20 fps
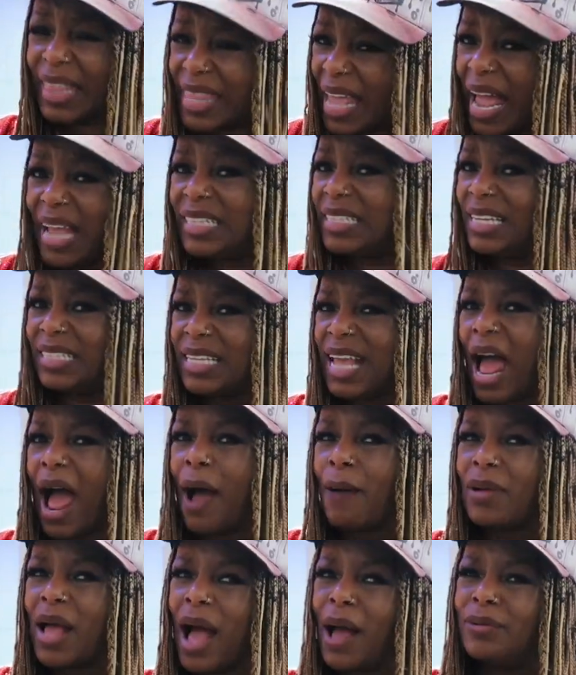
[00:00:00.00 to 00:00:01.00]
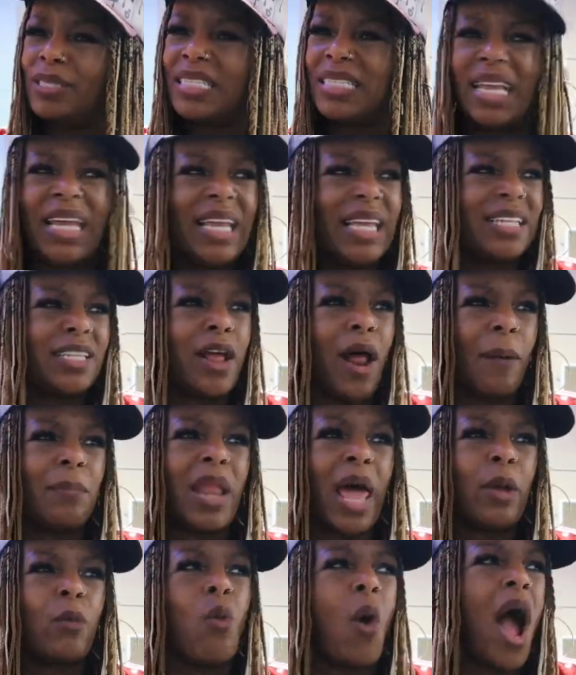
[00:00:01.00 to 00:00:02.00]
That does. I, I was thinking that. I'm
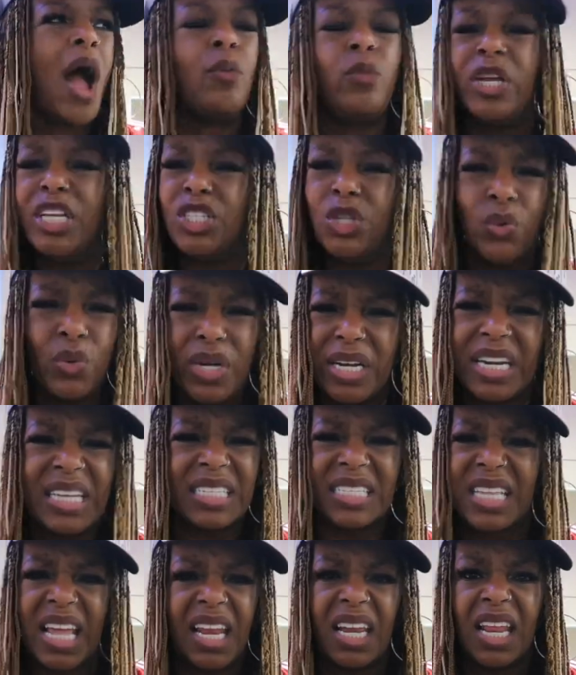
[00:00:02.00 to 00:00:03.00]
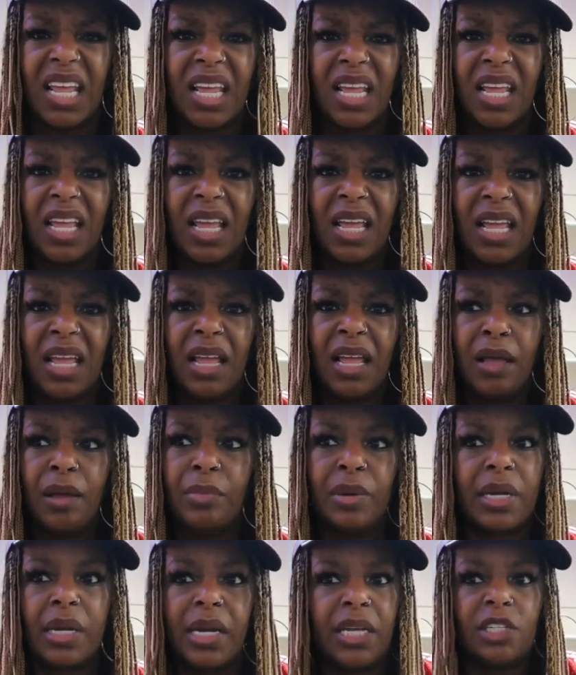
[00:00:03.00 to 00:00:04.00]
like, why are we doing this then?
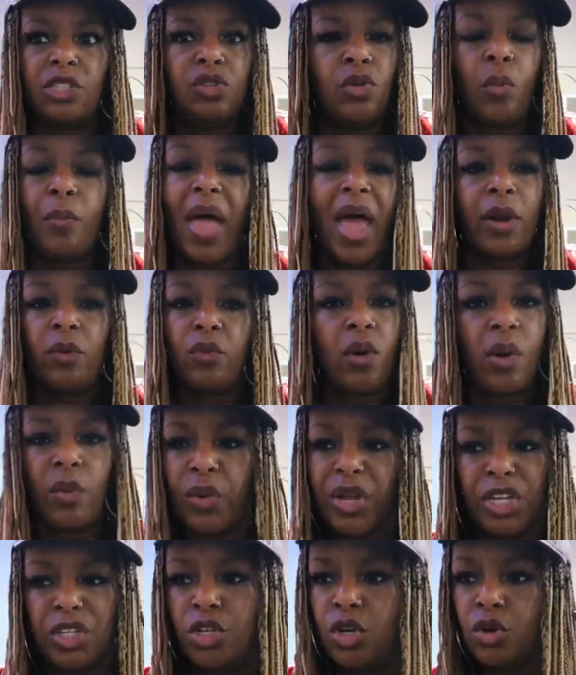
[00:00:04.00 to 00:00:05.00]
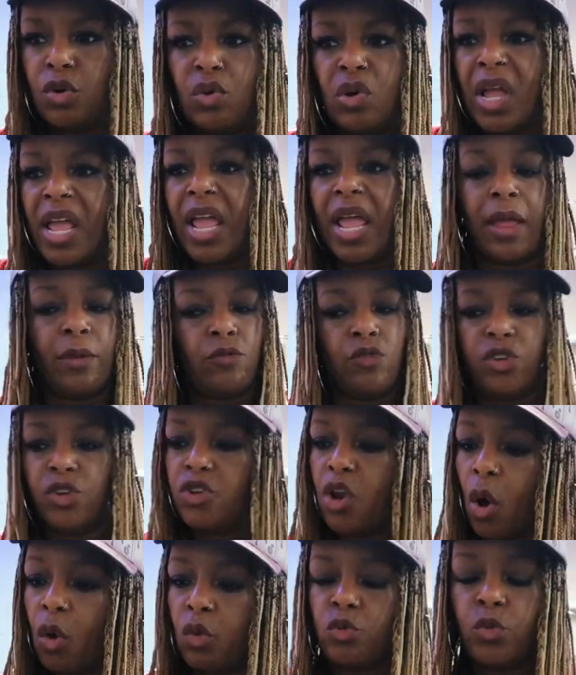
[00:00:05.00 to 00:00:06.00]
Because no matter what we do, and,
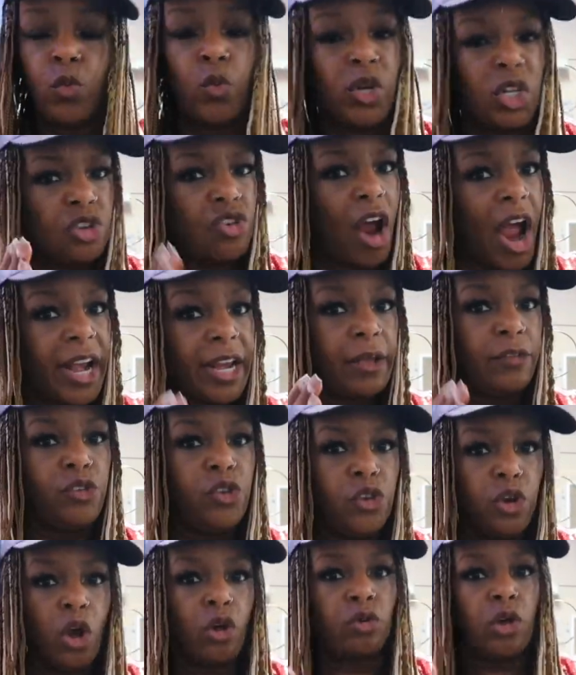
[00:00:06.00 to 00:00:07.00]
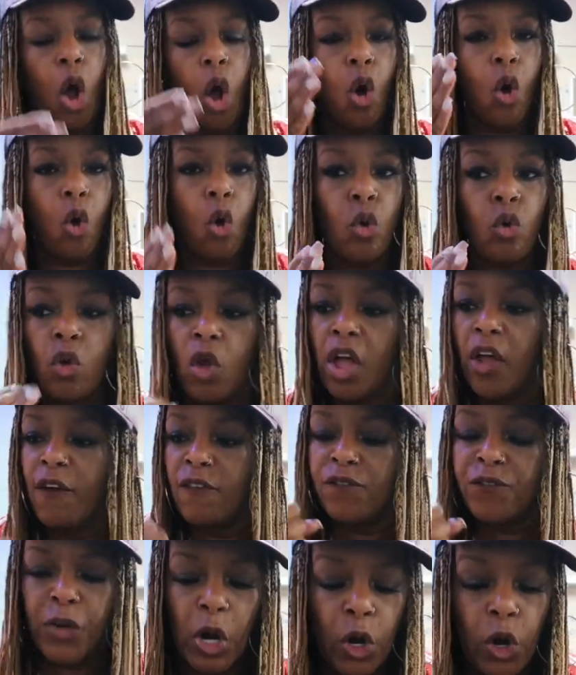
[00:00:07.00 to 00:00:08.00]
you know, we try to, you know, hold
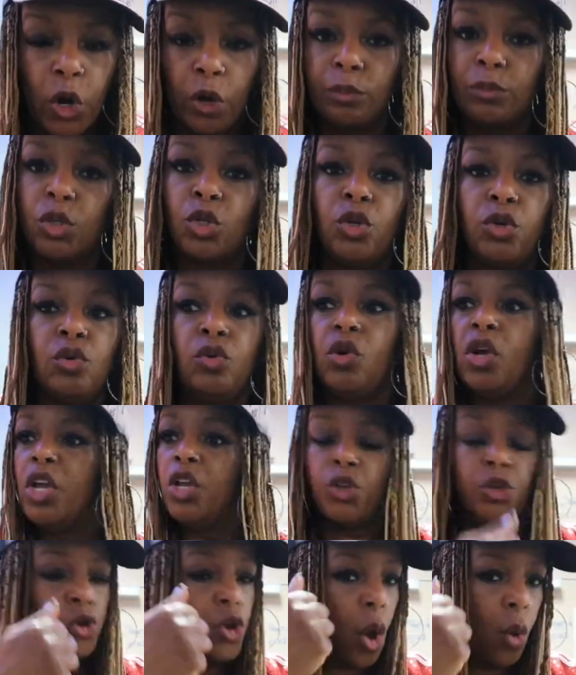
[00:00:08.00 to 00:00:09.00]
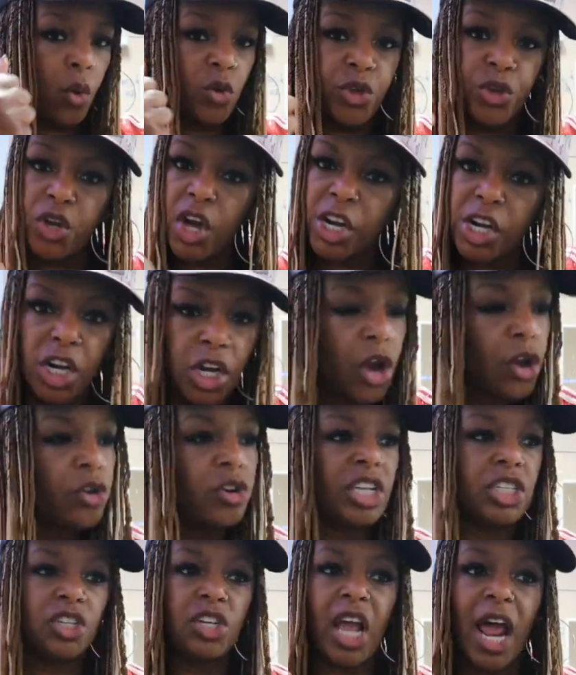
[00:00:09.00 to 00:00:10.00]
firm to, you know, you're going to learn
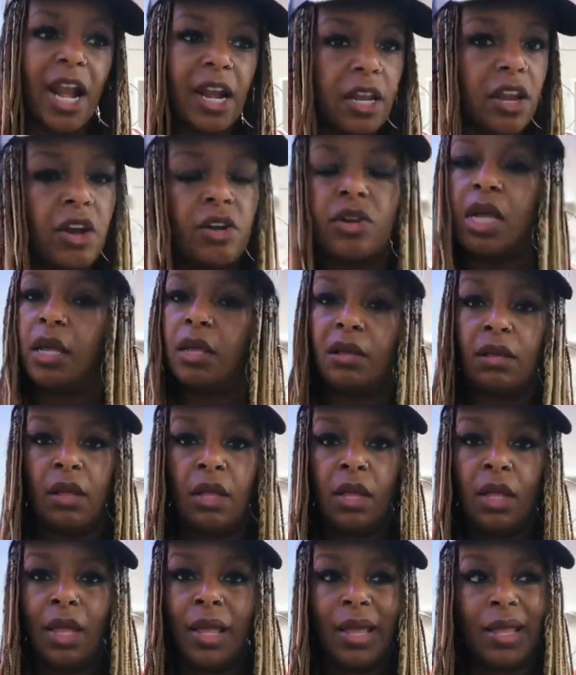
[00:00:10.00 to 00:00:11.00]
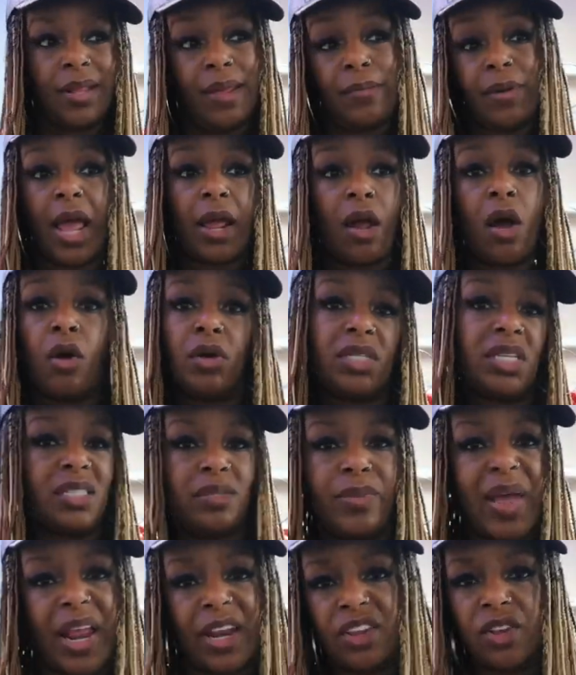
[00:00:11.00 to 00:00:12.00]
this. You got to learn. And I'm like, oh, it
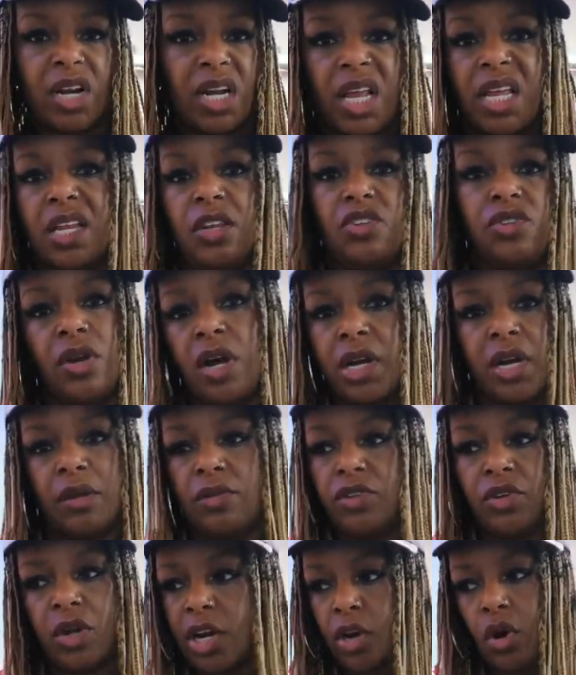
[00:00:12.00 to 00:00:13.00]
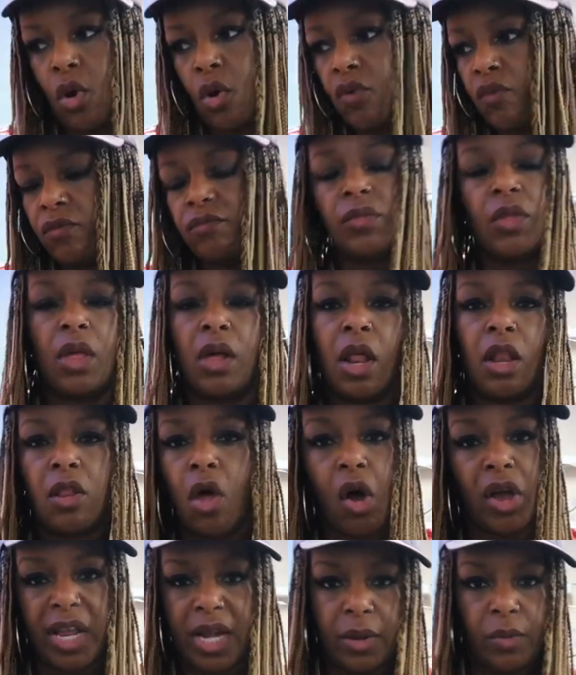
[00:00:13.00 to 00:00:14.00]
doesn't matter. You're gonna get. You're gonna. You're gonna go
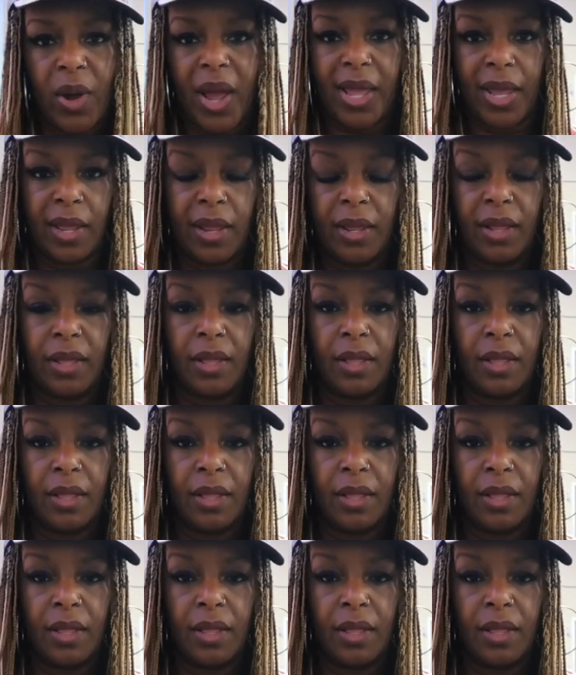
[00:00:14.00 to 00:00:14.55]
along anyway.